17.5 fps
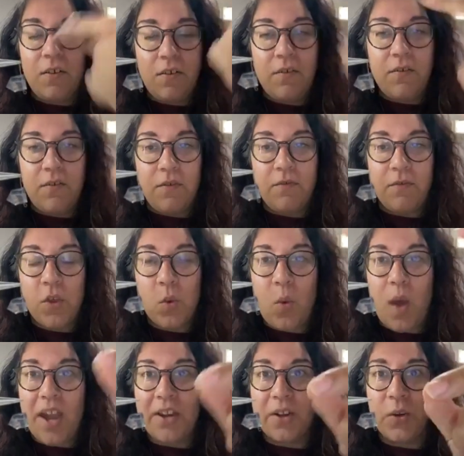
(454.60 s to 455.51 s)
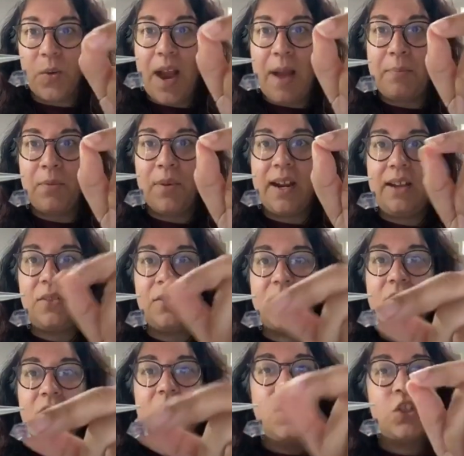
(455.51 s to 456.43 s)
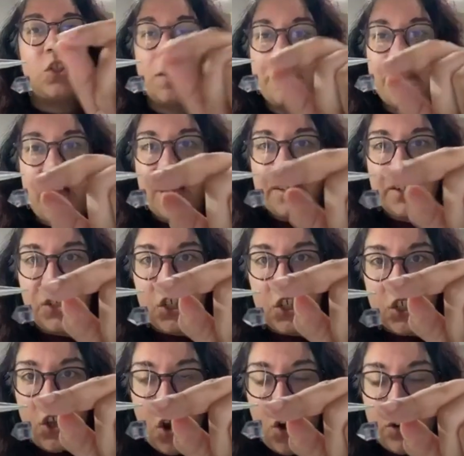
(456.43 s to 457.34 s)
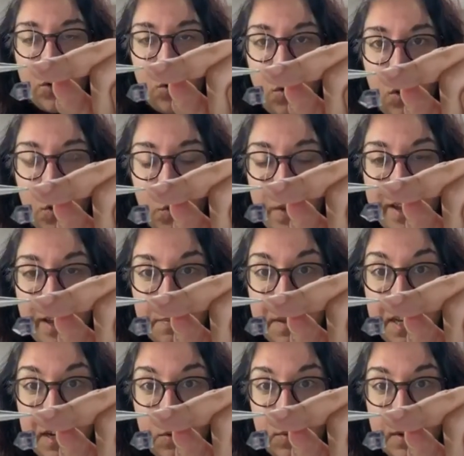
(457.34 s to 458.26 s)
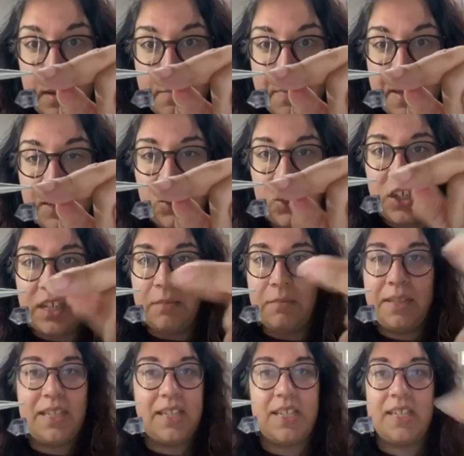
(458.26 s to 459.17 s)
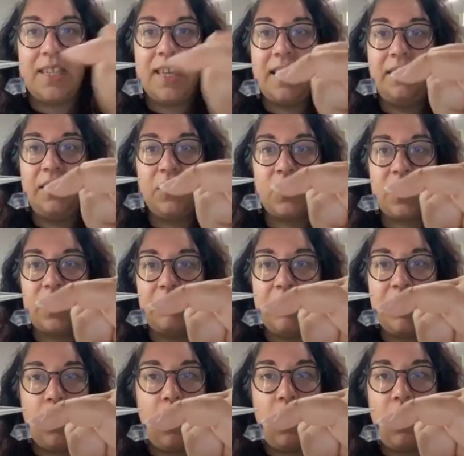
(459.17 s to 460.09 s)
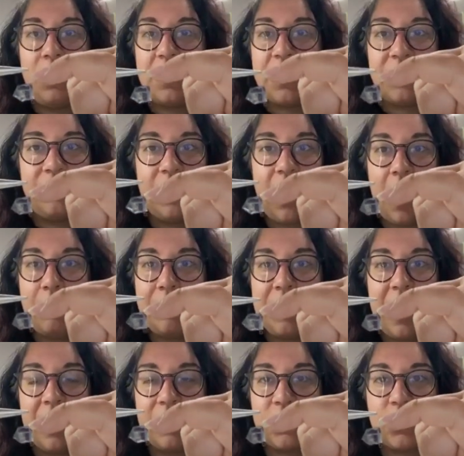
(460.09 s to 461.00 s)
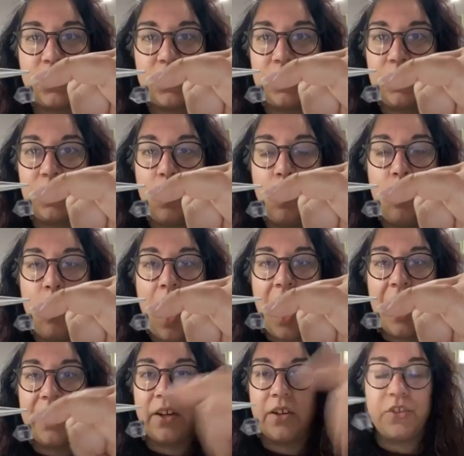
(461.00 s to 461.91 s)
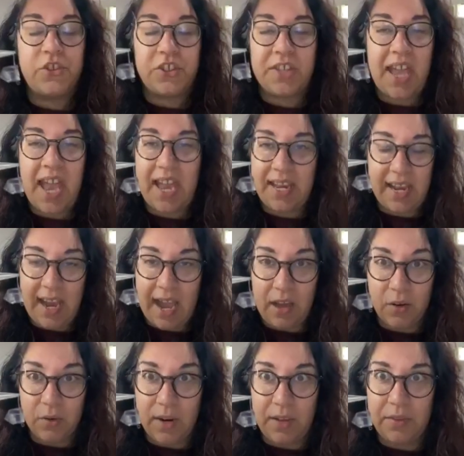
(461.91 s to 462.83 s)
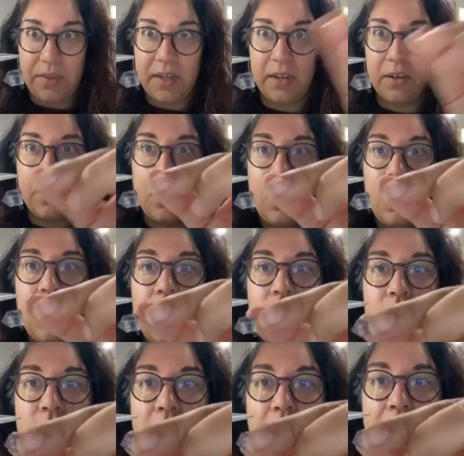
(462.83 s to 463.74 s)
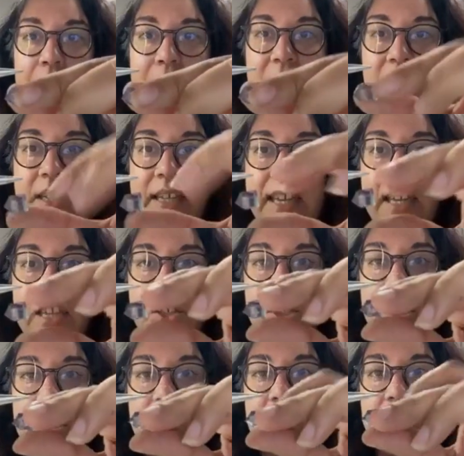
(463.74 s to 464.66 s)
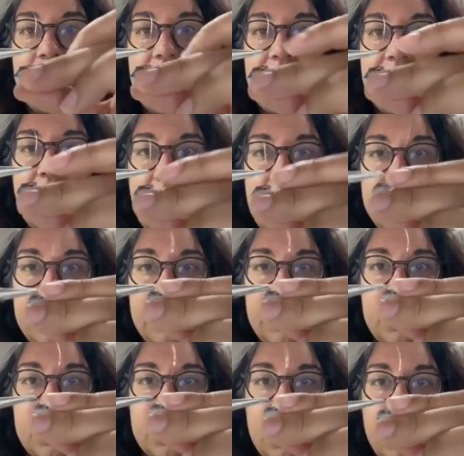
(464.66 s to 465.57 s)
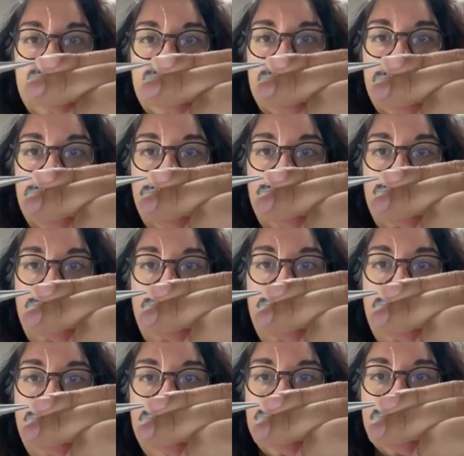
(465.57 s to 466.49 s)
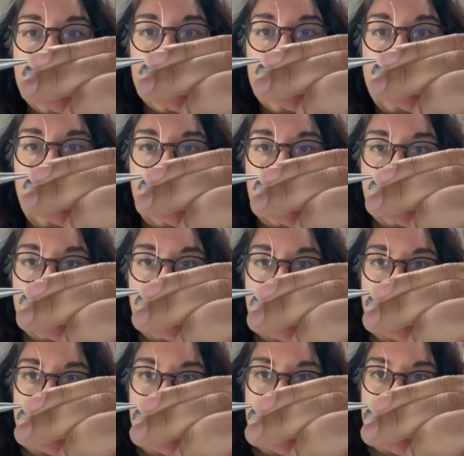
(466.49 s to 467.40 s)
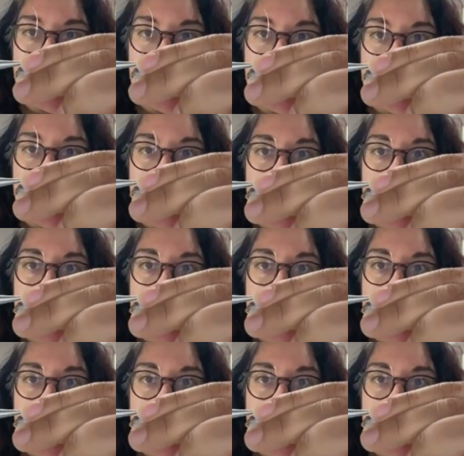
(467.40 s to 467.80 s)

for the wire to wrap around. So I'm not gonna start all the way up here when I'm pinching it, because then there's gonna be all this floppy extra wire just hanging out around there. So I'm gonna gauge it, and I'm gonna start much closer to the stone,